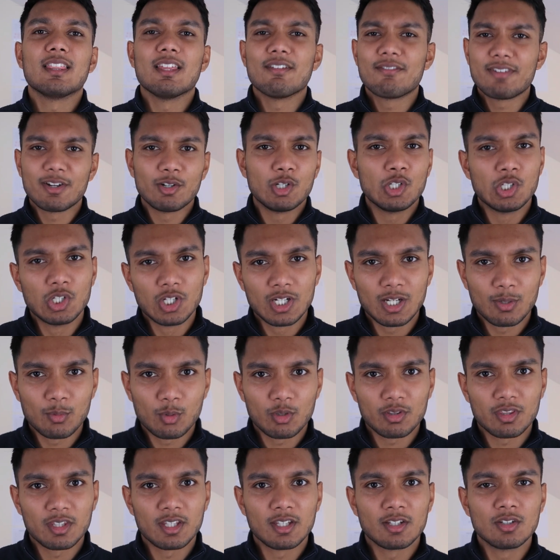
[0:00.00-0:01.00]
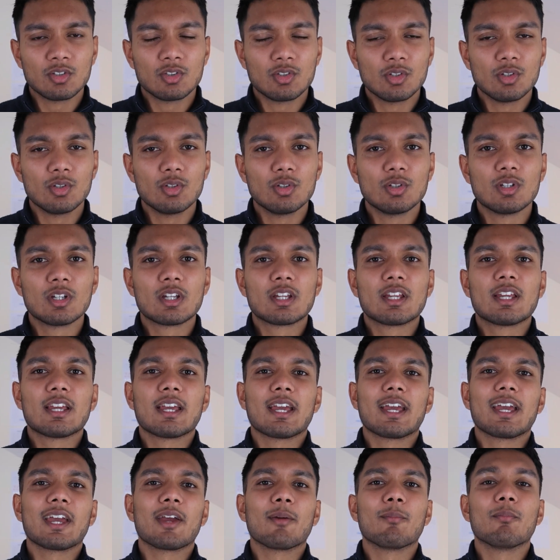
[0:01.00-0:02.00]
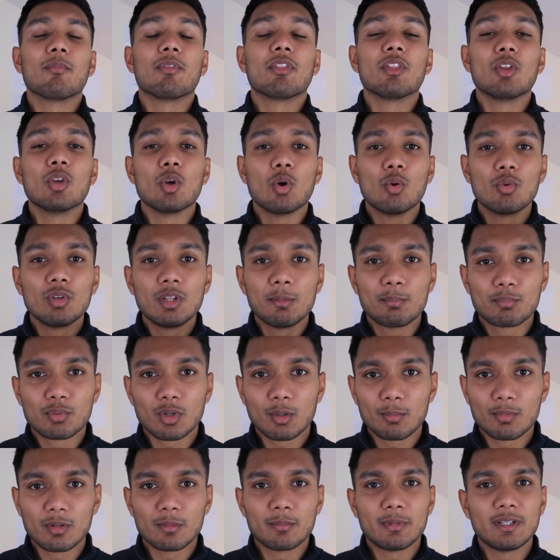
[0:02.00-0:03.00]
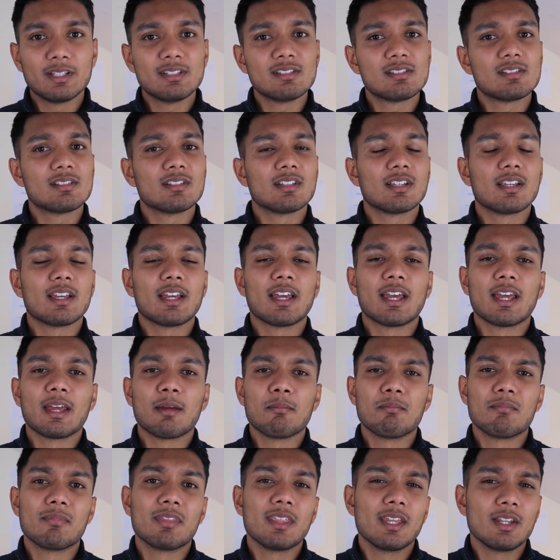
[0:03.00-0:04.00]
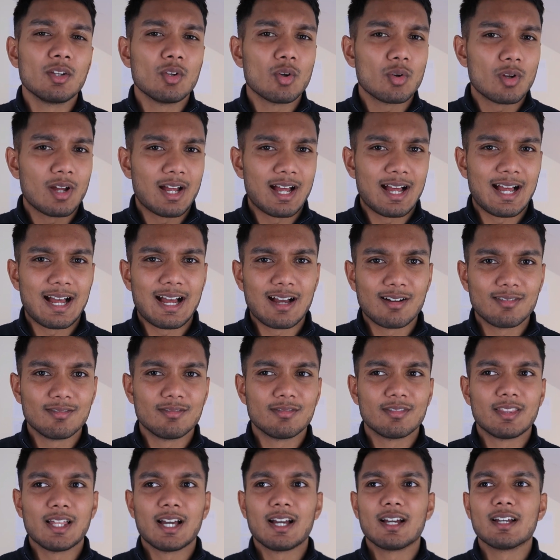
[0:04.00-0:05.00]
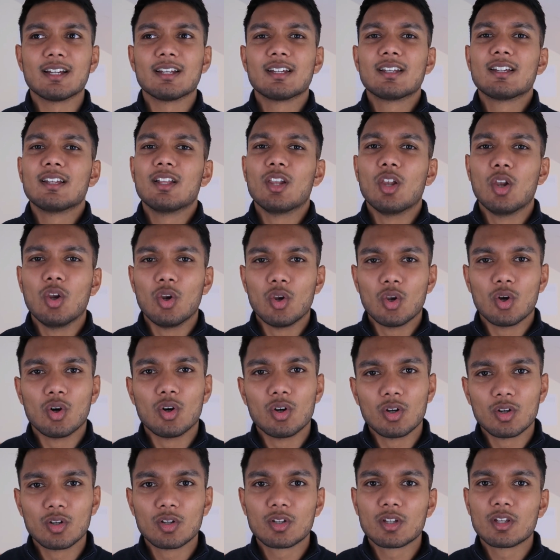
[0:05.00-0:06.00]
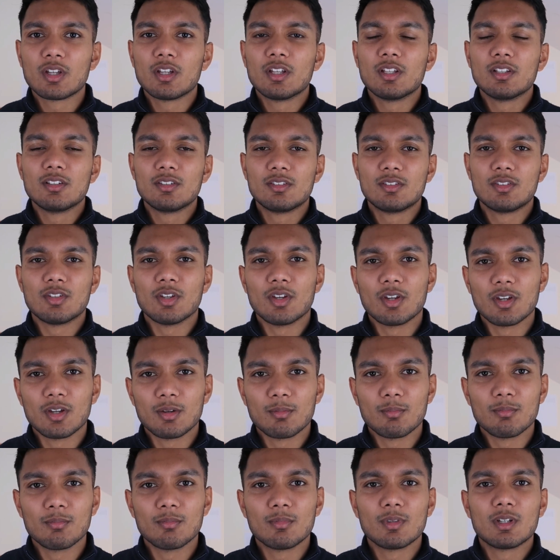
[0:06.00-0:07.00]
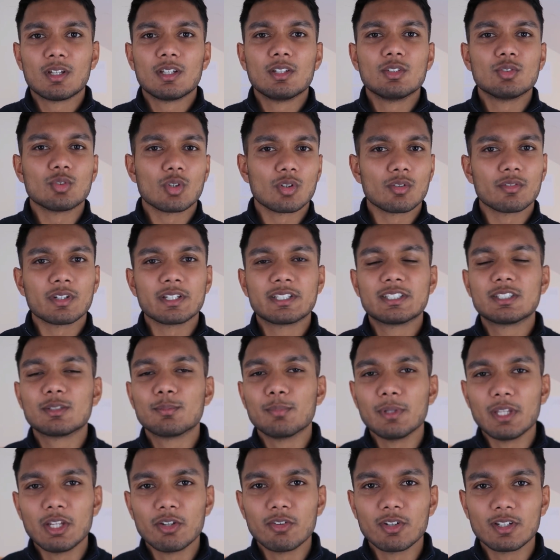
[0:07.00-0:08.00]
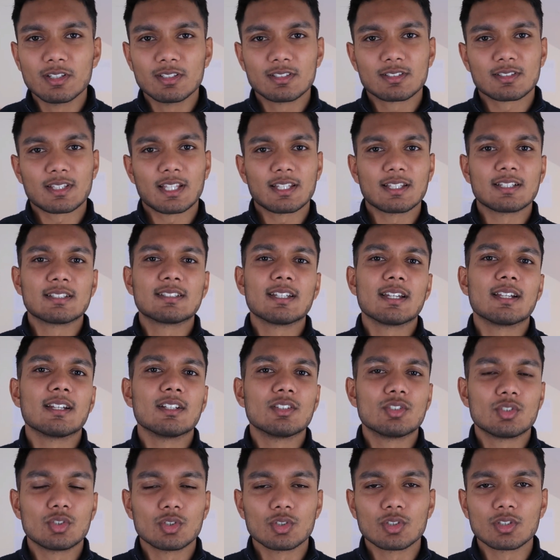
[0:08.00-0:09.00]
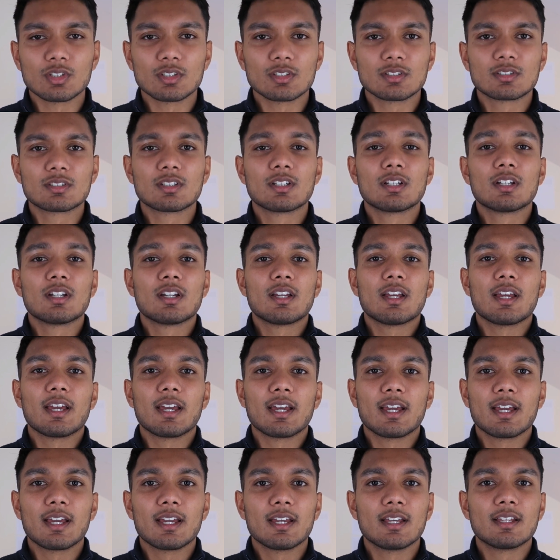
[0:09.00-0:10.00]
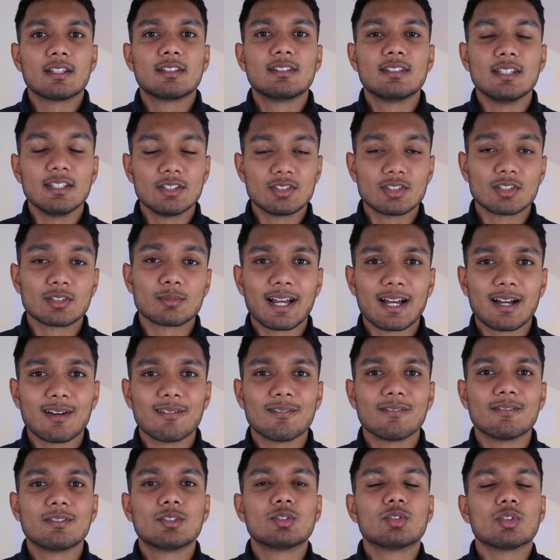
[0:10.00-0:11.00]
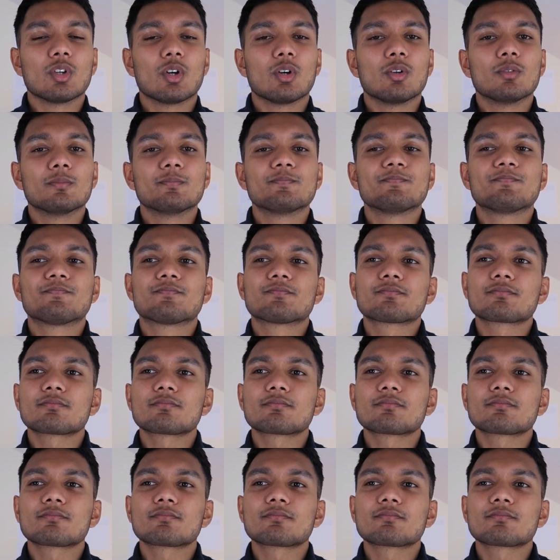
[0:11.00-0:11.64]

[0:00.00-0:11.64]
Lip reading: They're very good at what they do. The only problem is they don't have that long-term sort of experience that the tailored tutors teachers have. So